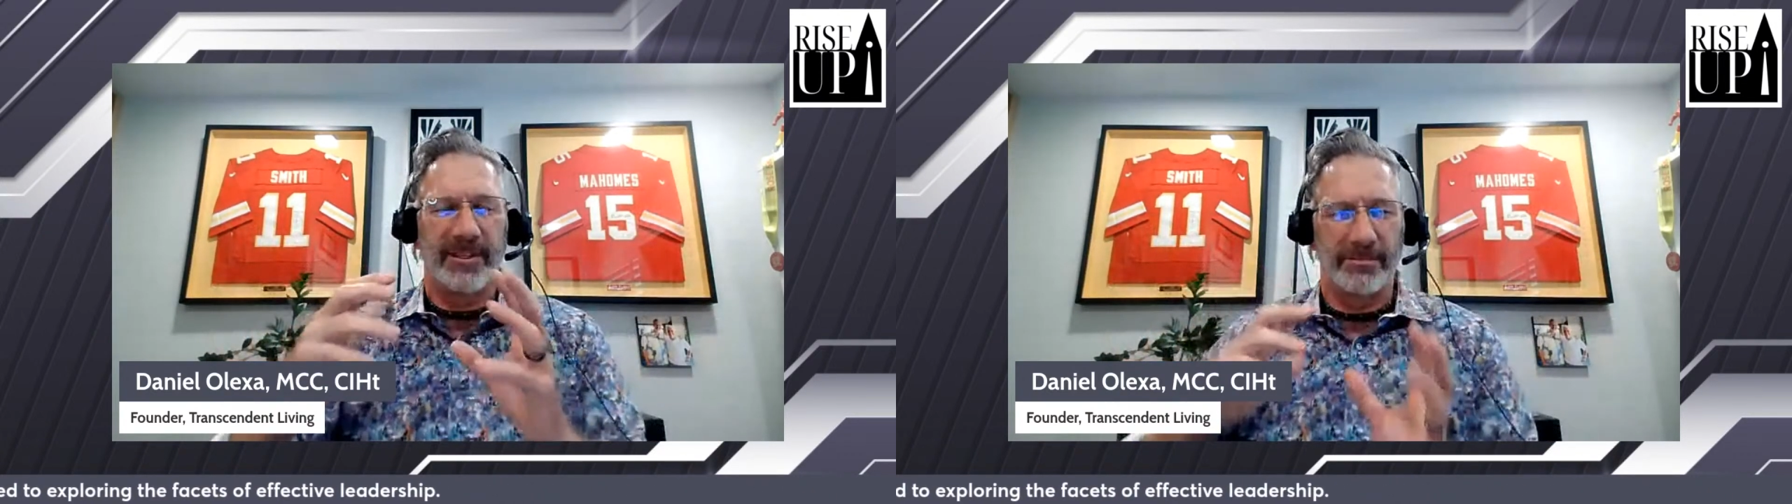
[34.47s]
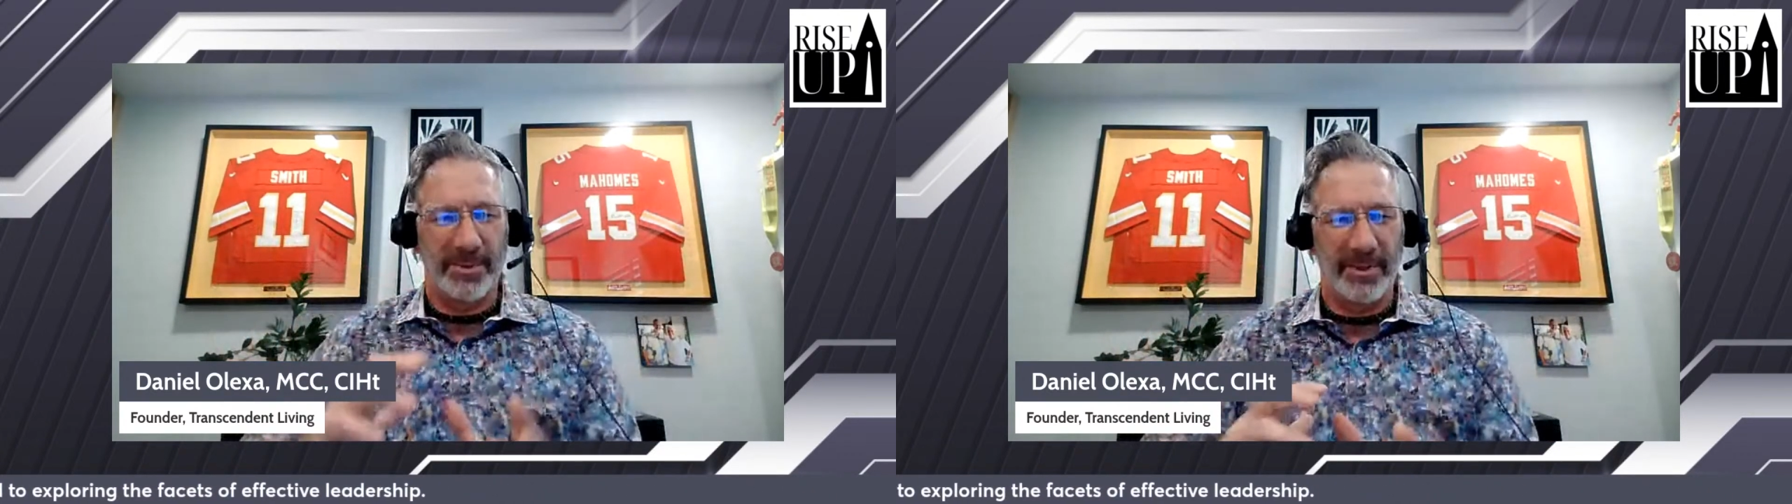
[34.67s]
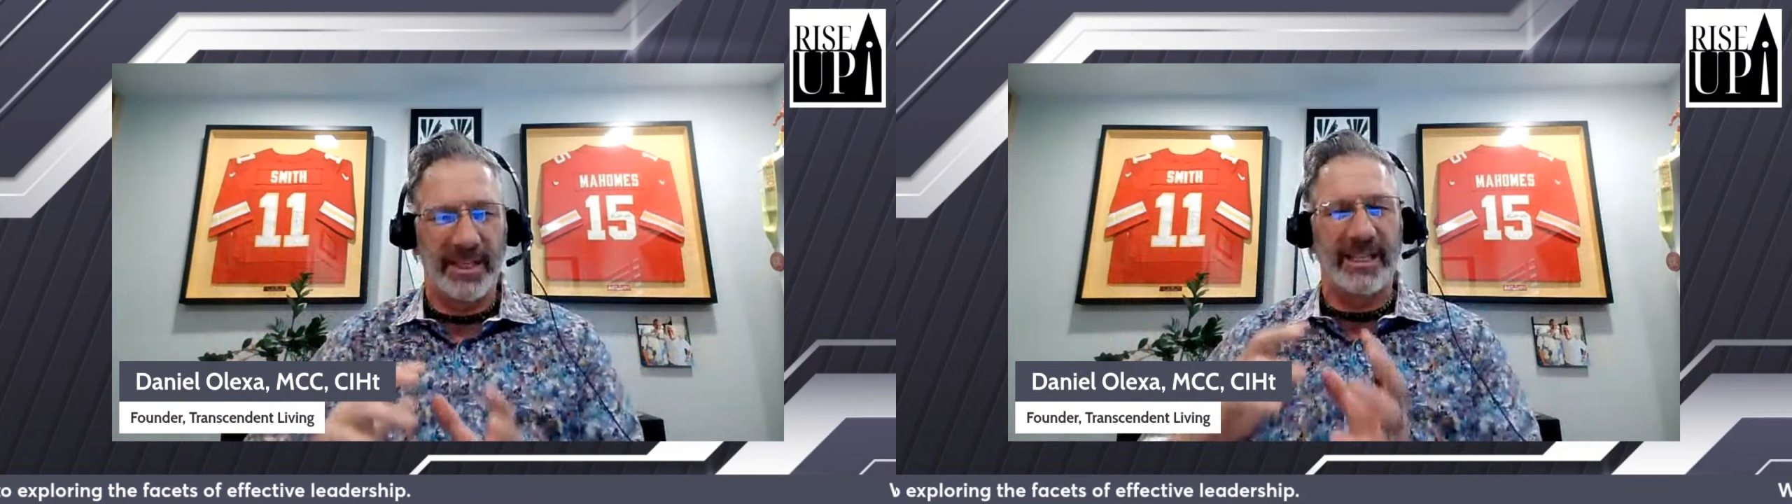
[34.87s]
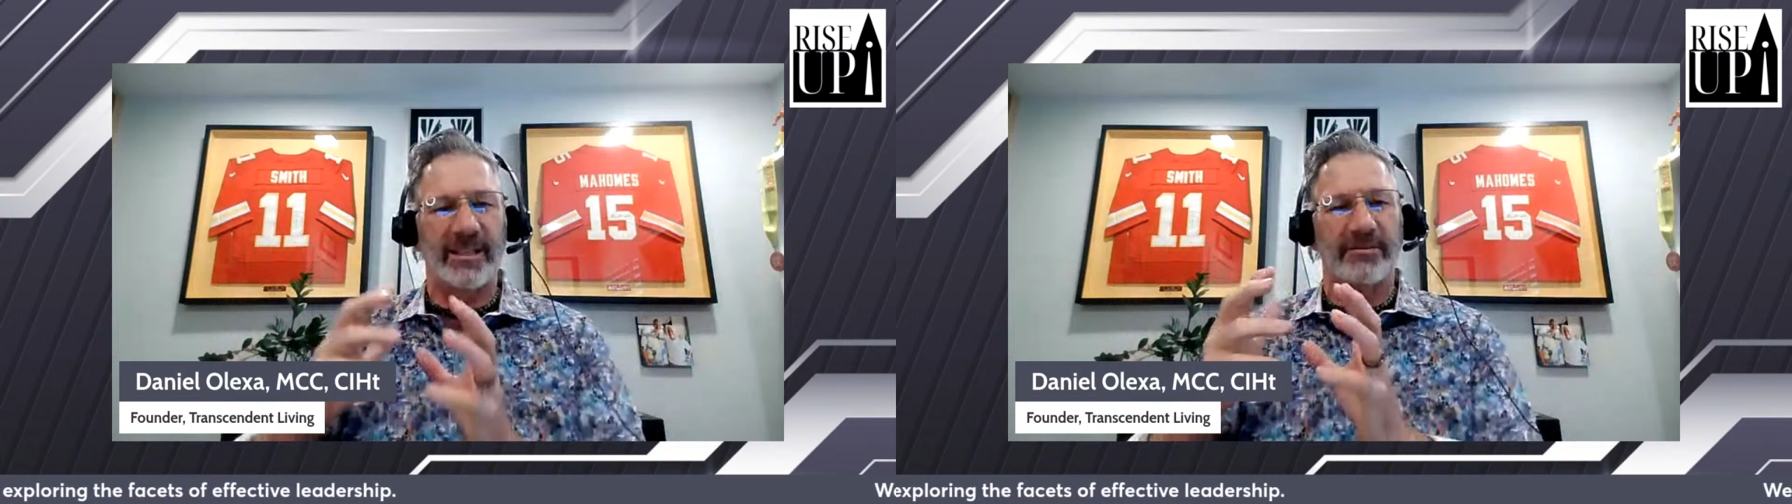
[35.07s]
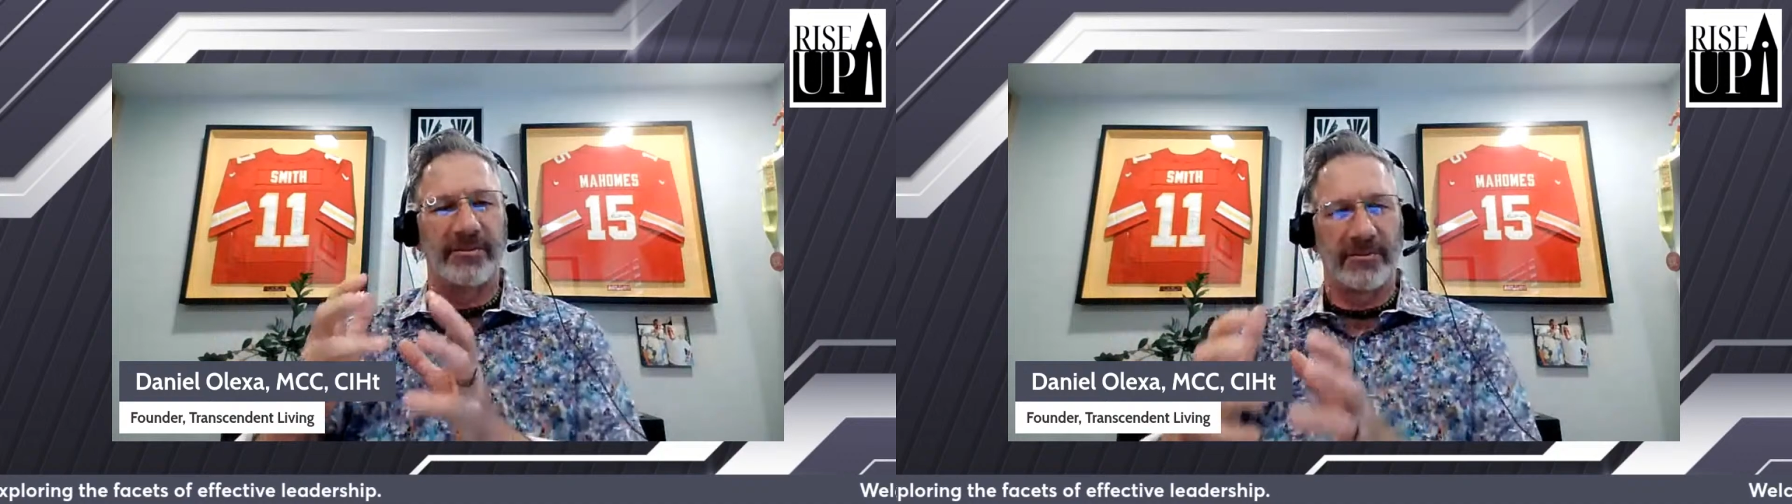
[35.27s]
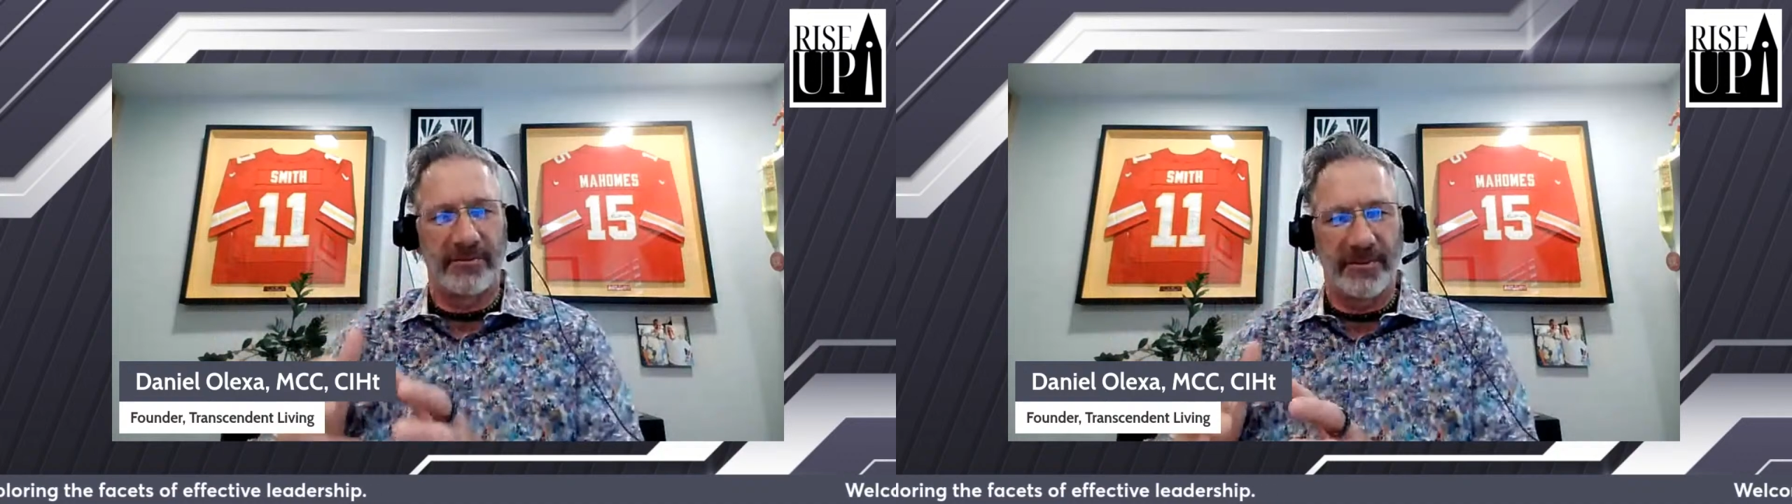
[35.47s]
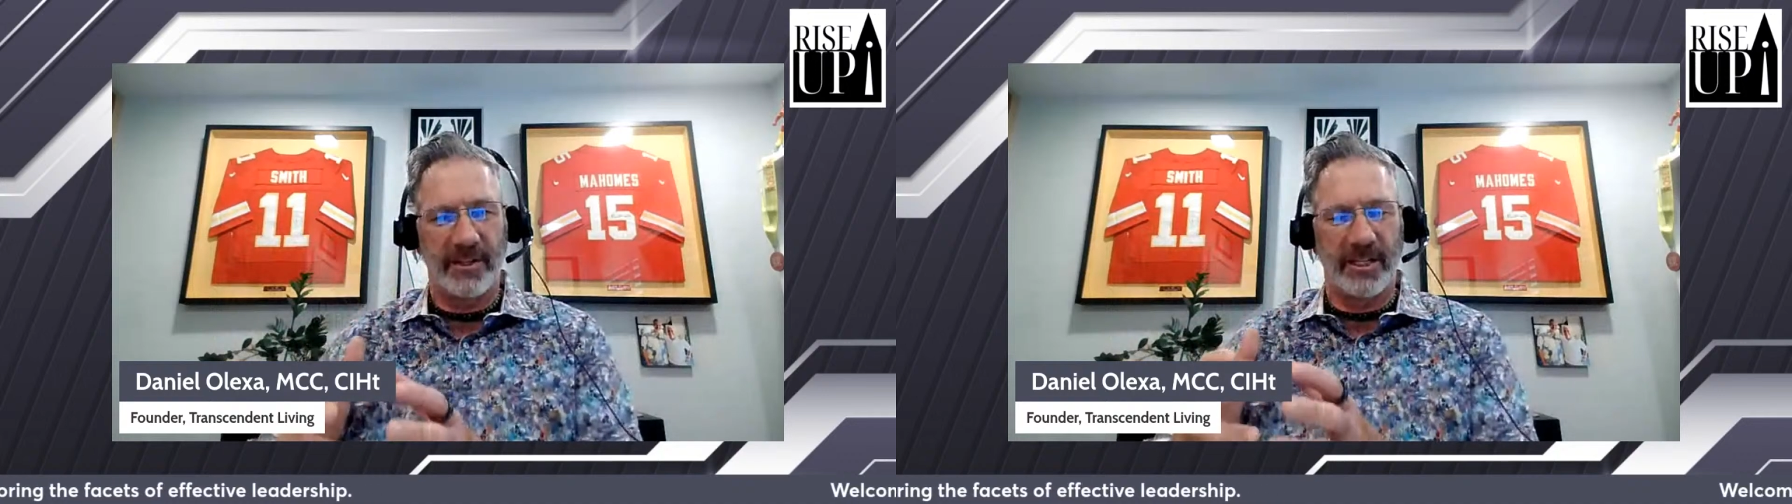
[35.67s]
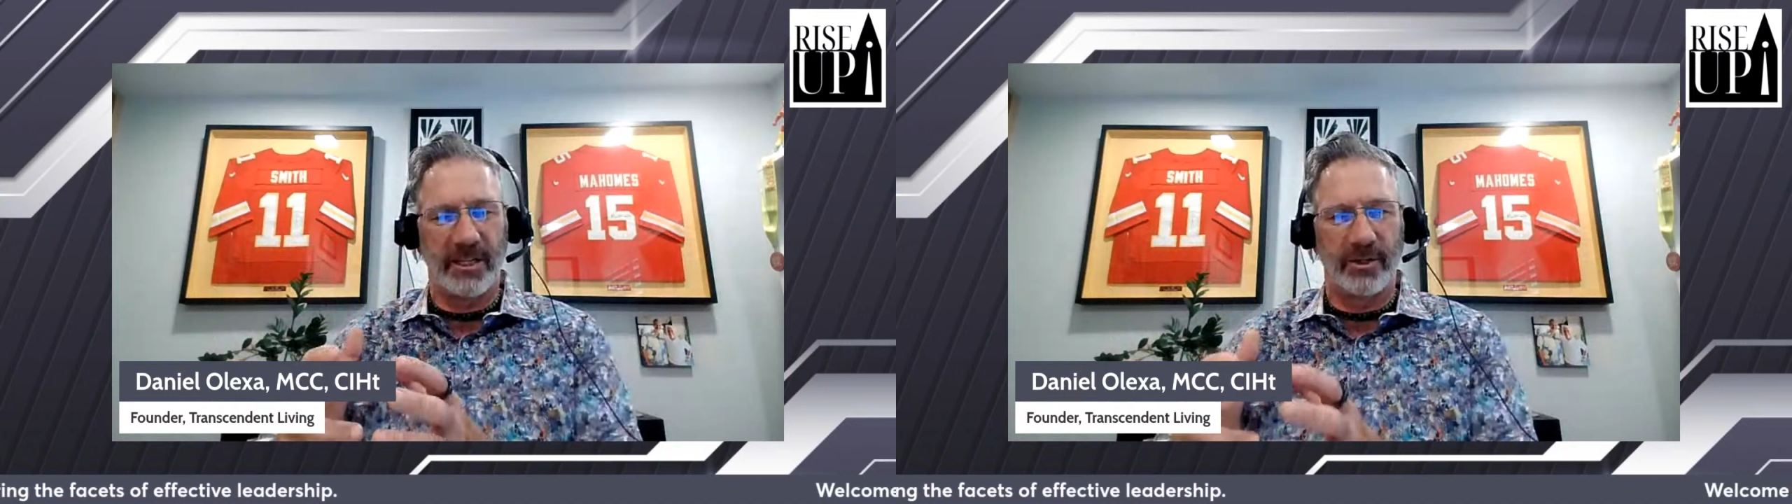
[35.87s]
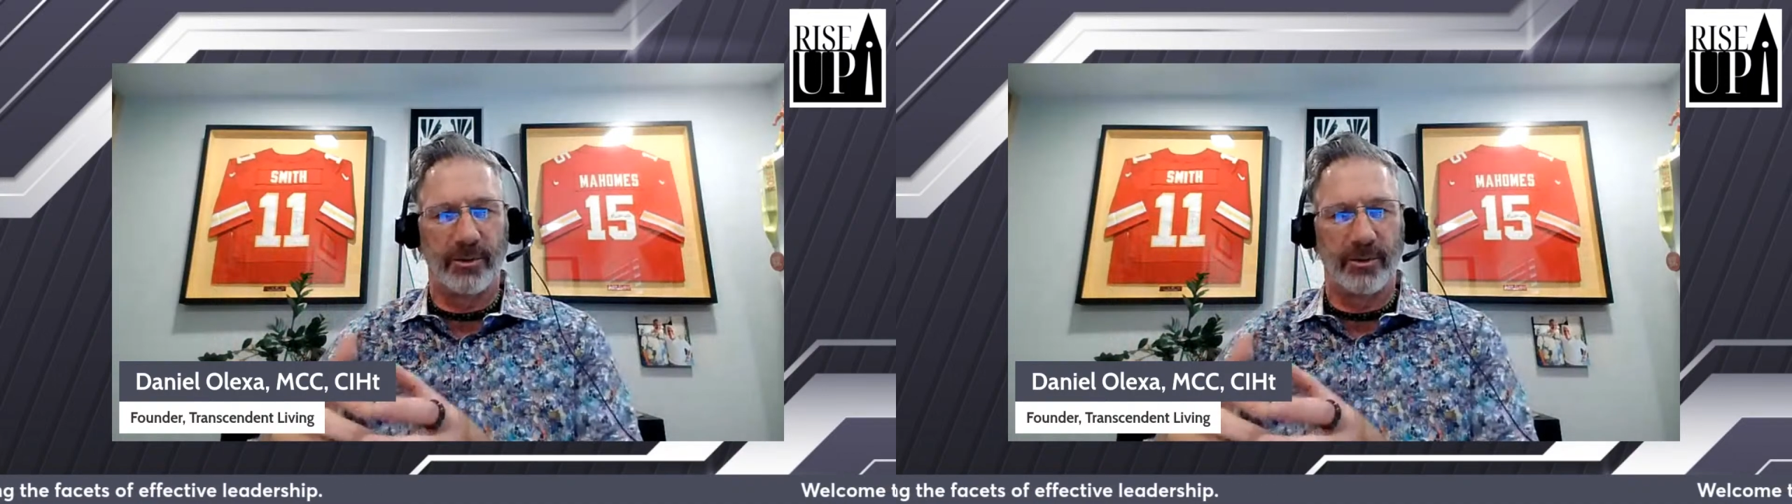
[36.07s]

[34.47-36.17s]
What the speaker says: completely fulfilling